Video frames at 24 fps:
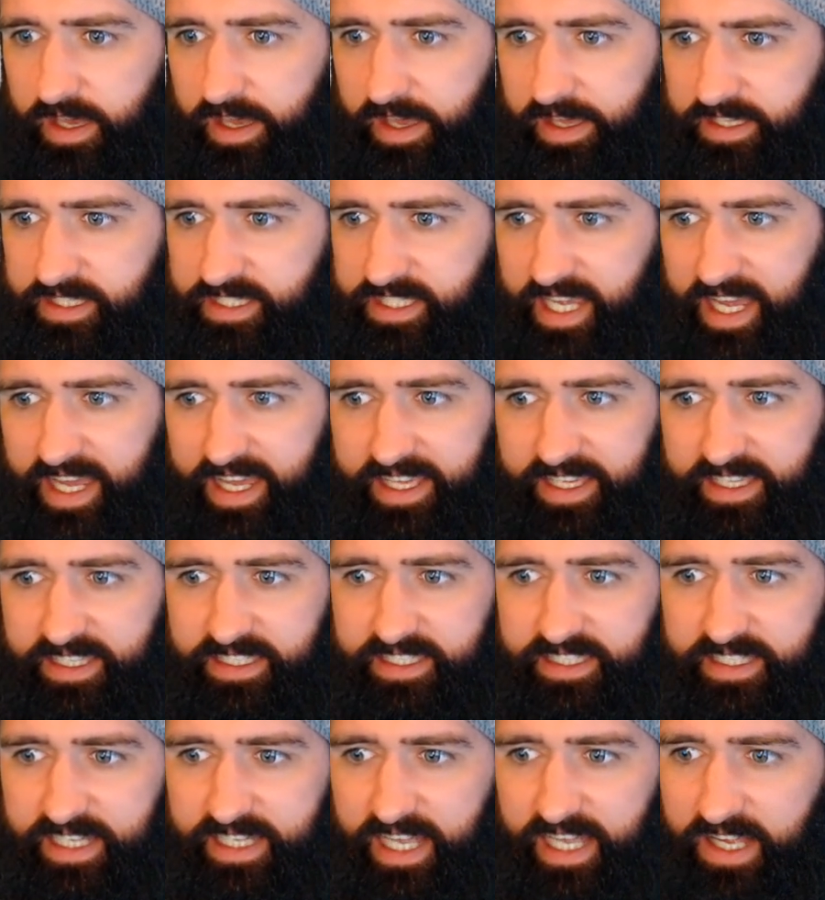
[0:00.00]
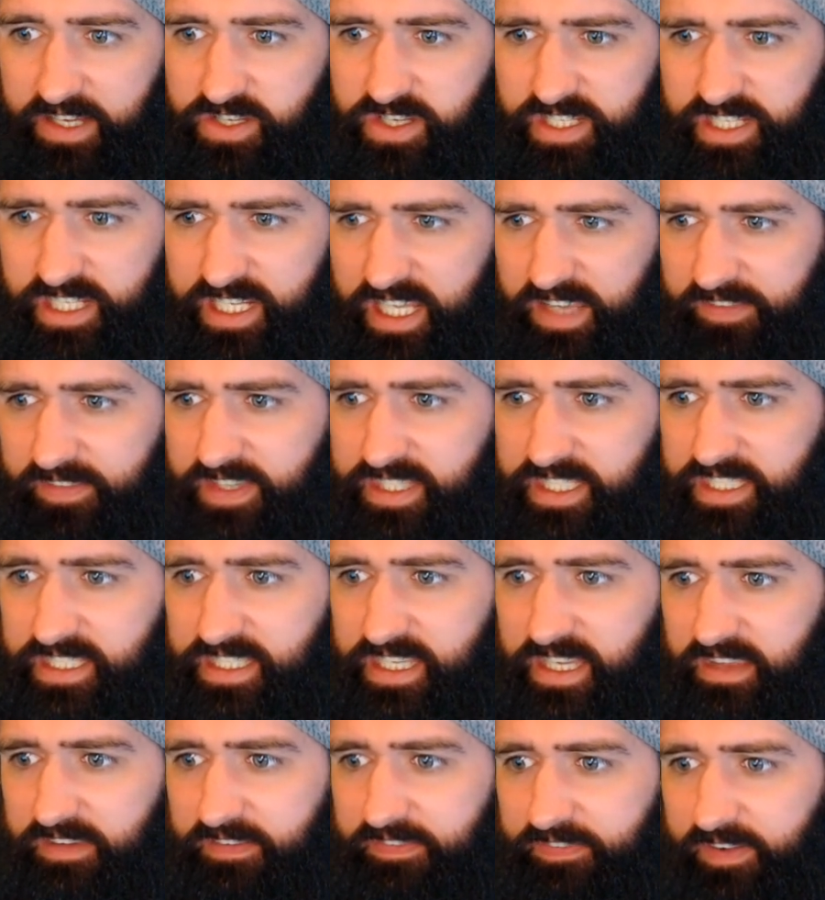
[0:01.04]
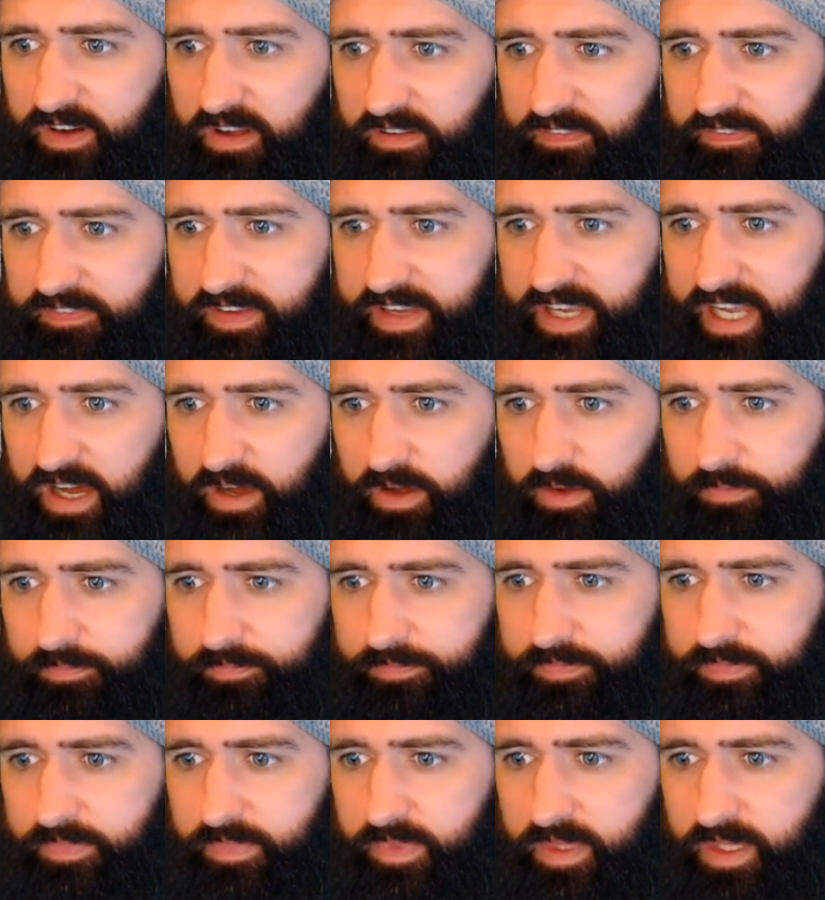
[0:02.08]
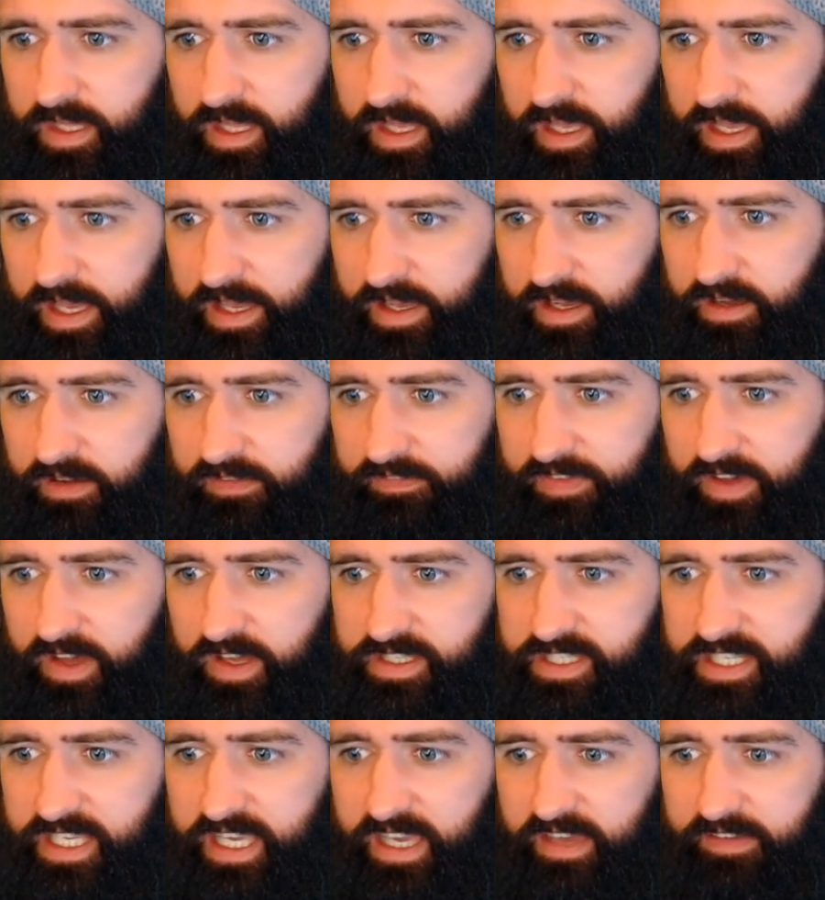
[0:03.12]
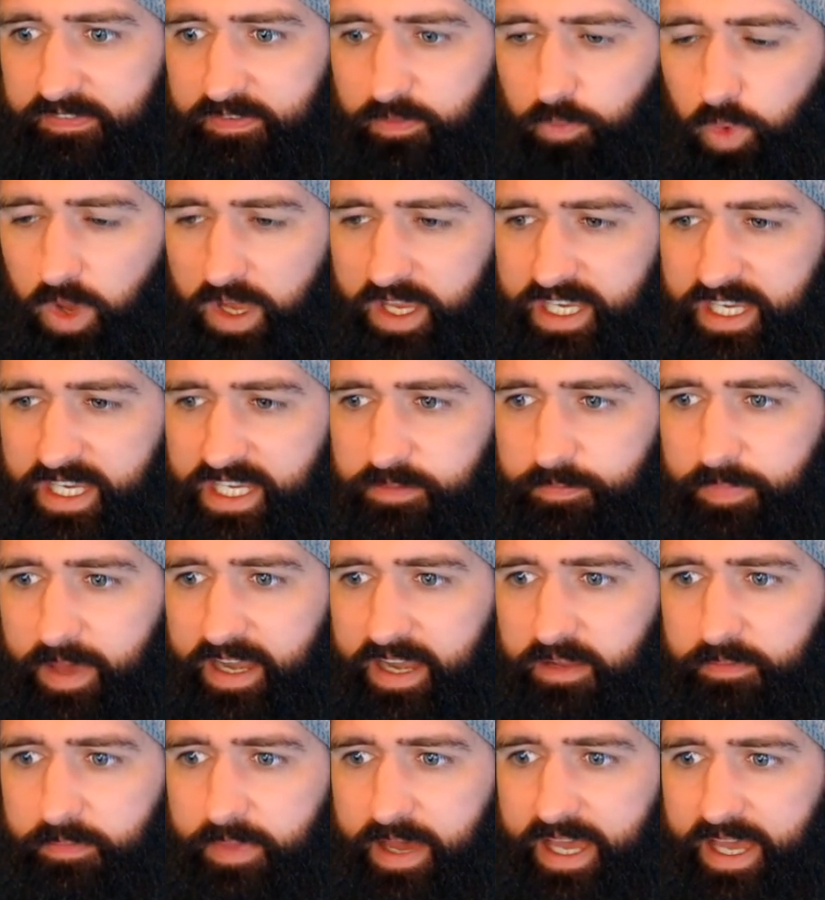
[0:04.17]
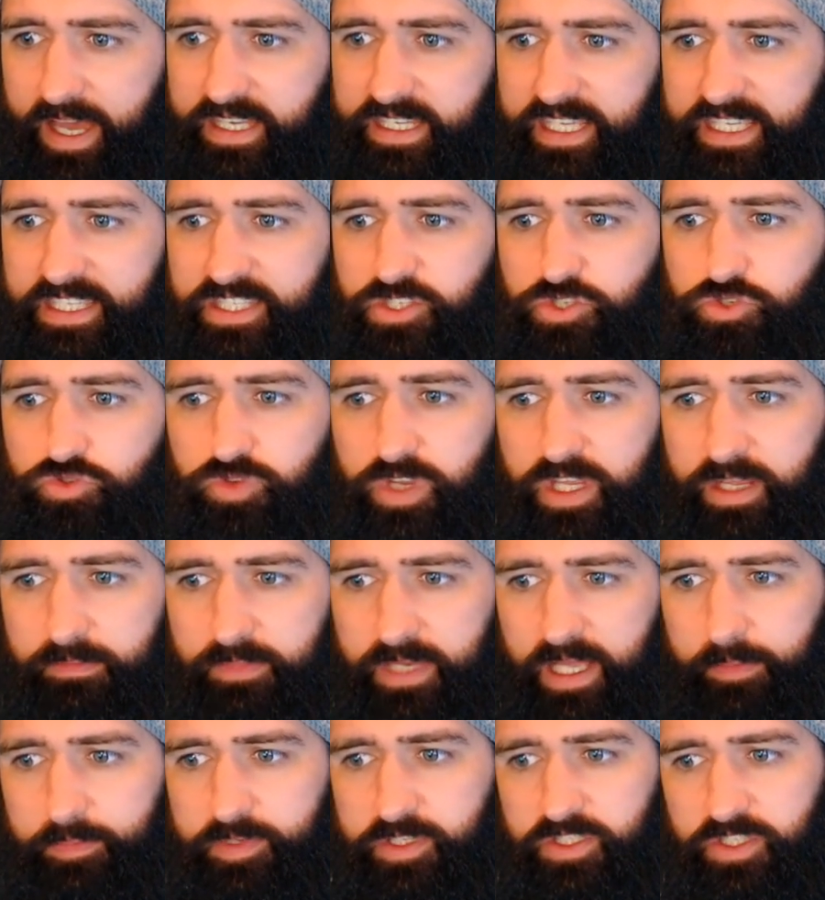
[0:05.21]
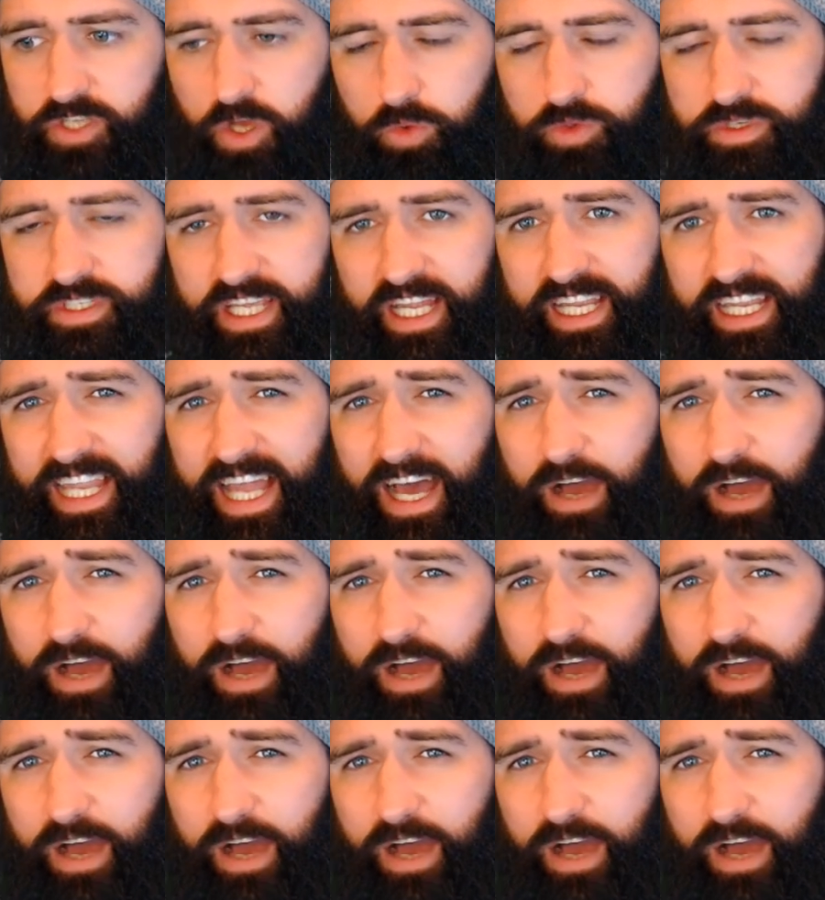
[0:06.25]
Size. Now just leave this as default for now and convert to GIF. What you need to bear in mind is Streamlabs don't allow